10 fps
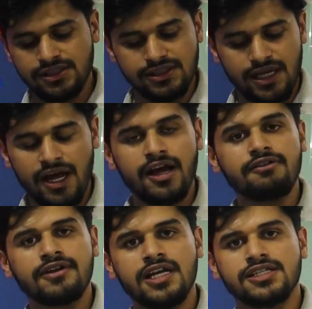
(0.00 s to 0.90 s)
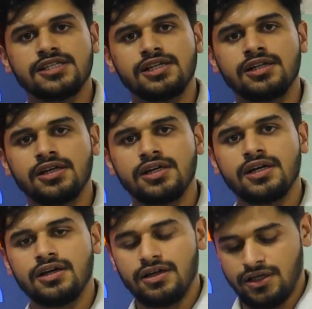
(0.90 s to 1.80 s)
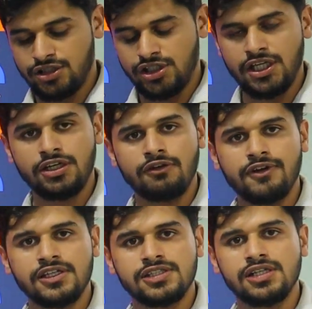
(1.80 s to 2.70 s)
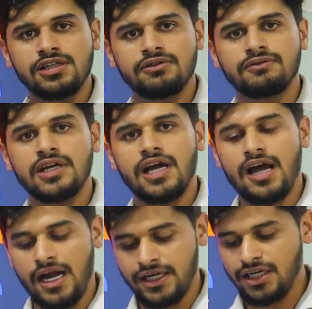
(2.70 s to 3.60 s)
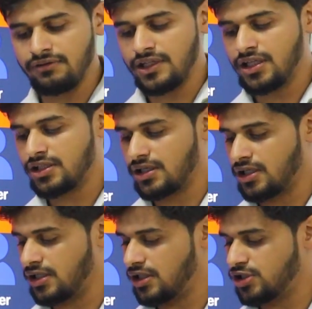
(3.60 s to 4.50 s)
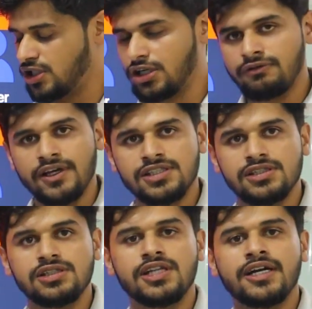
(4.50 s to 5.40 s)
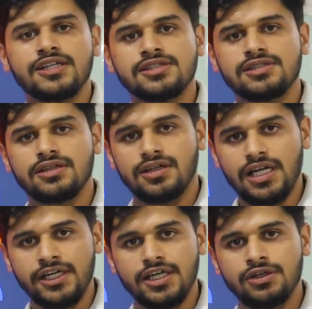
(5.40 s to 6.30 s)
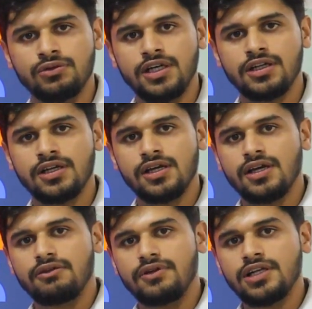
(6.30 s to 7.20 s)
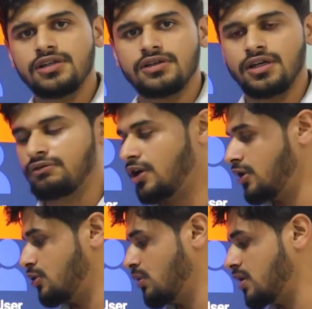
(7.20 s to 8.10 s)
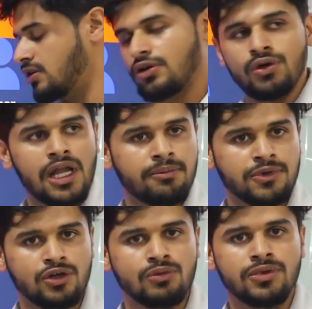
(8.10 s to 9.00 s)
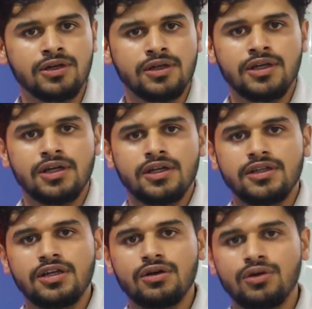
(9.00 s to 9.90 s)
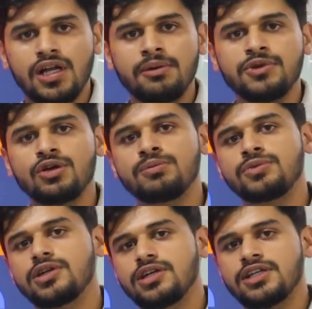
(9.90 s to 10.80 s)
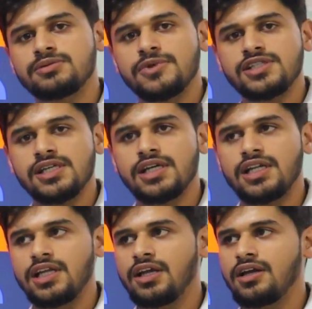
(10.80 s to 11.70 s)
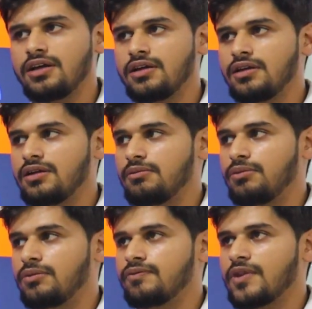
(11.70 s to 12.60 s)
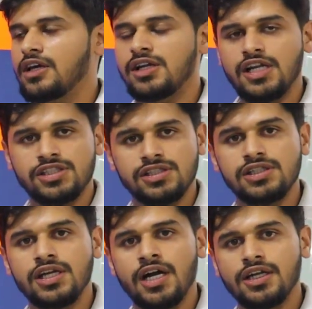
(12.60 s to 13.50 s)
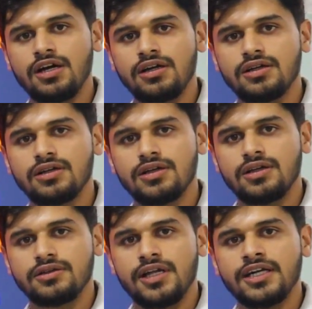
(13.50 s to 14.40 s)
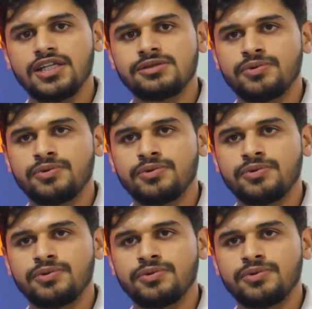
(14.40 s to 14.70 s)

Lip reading: just say I have an Excel. A sheet of Excel added with another sheet of Excel that is related to it will convert to an OLAP queue. The OLAP queue is basically relational data that is